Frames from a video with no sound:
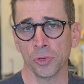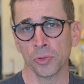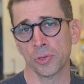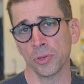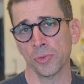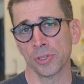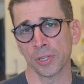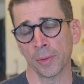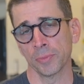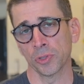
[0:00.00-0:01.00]
to
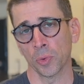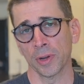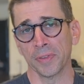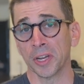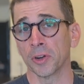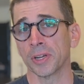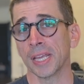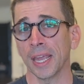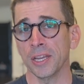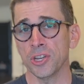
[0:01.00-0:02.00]
some sort of
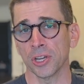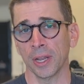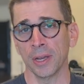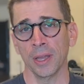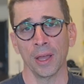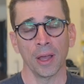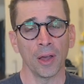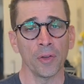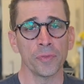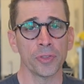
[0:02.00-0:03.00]
irritation
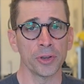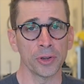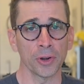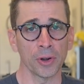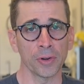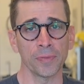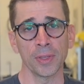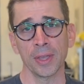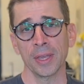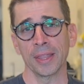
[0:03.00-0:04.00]
of the nerve
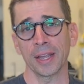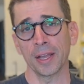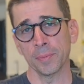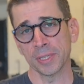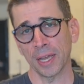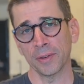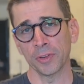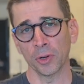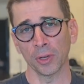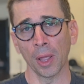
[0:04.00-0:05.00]
that comes out of
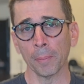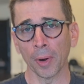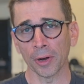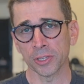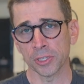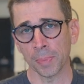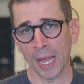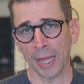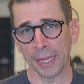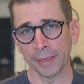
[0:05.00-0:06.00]
your lumbar
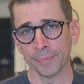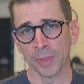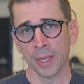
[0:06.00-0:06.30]
spine.